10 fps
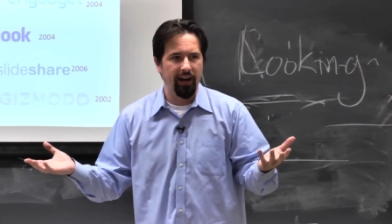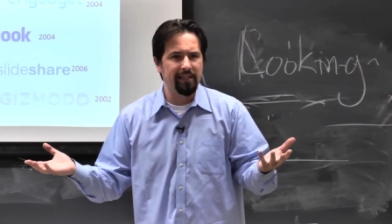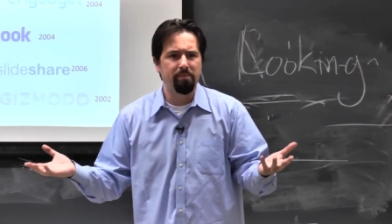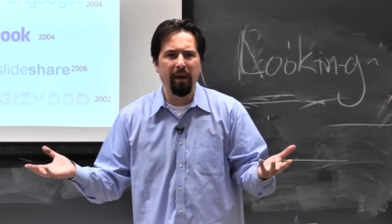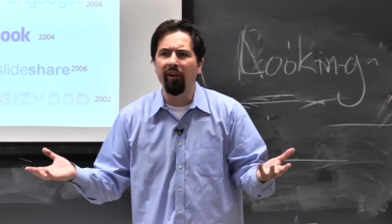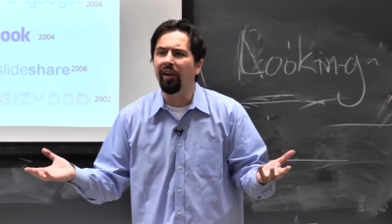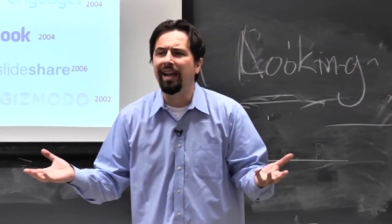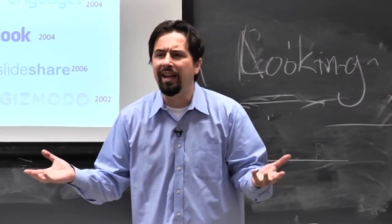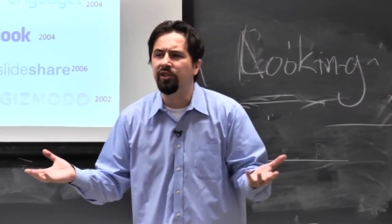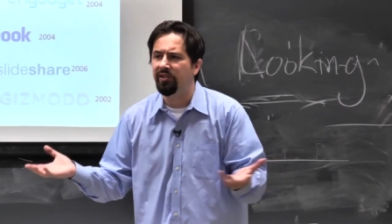It's barely
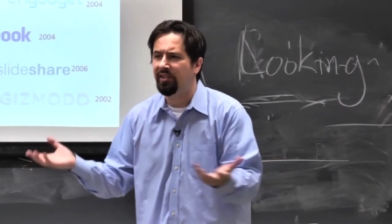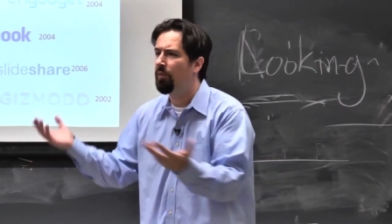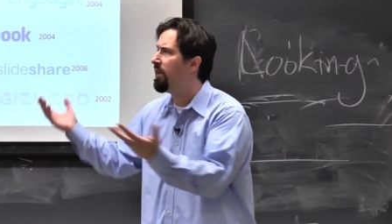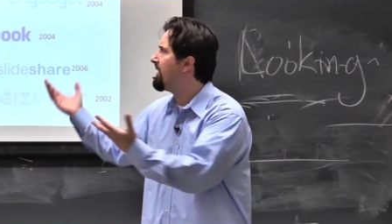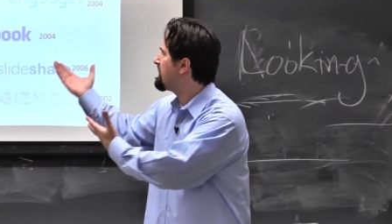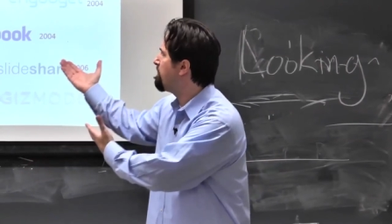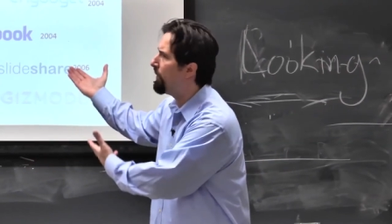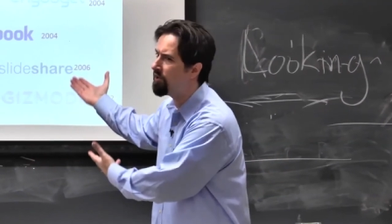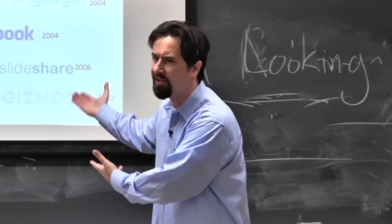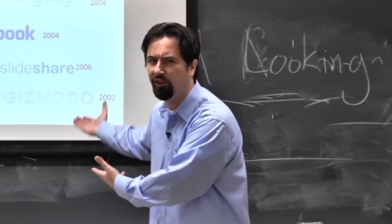interesting when there's a
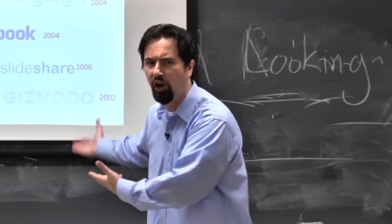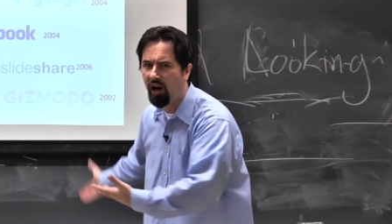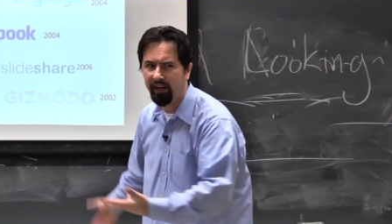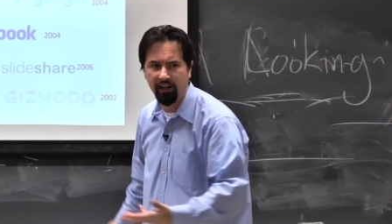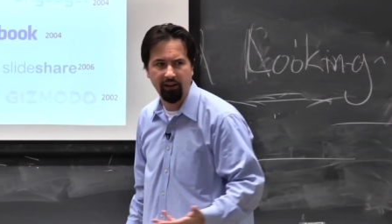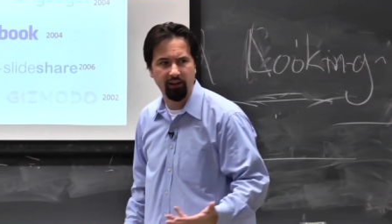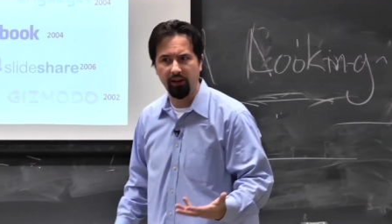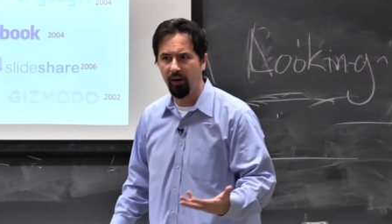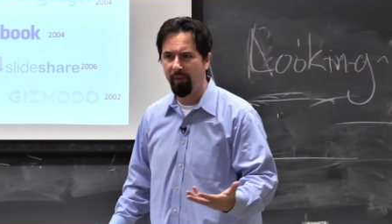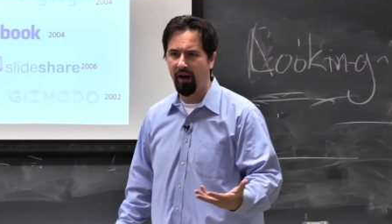person talking
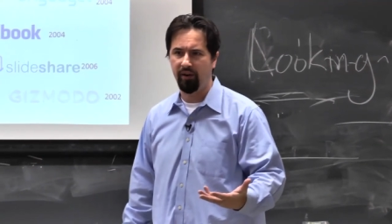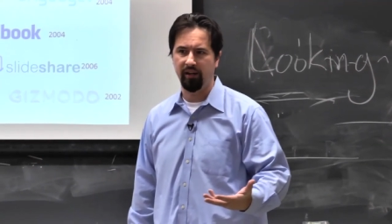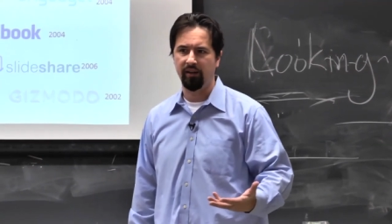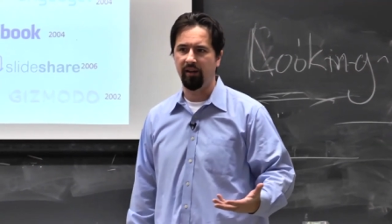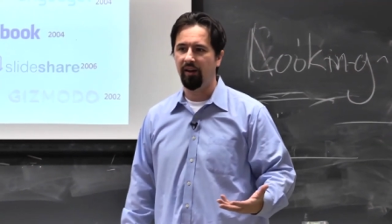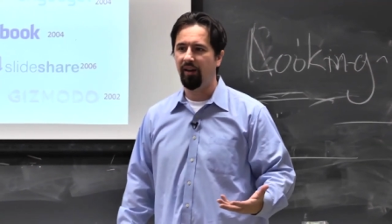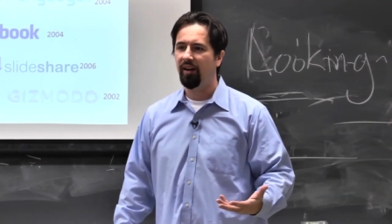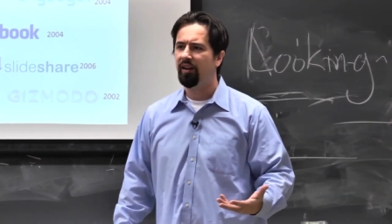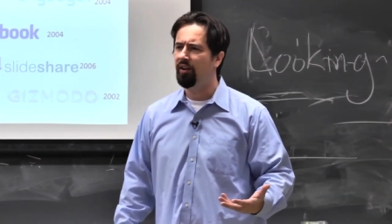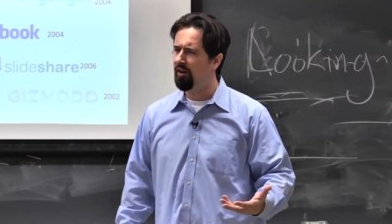about it.
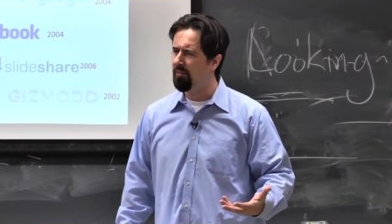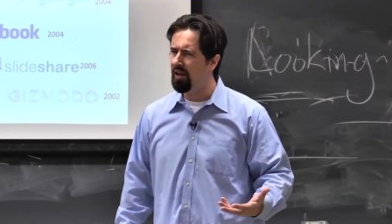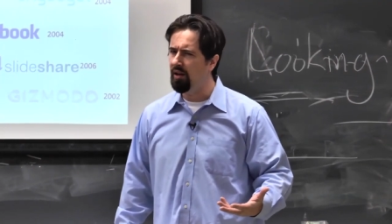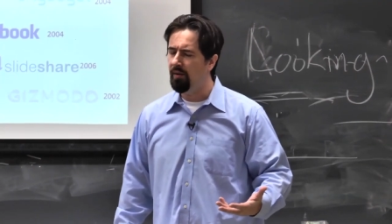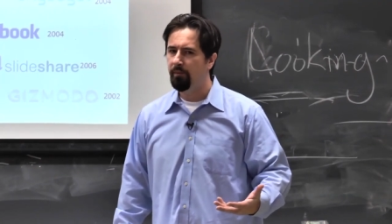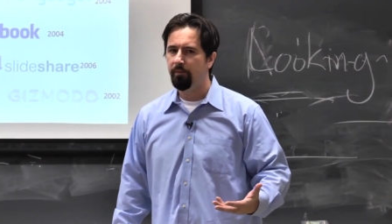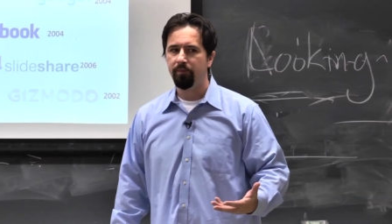You know what I mean?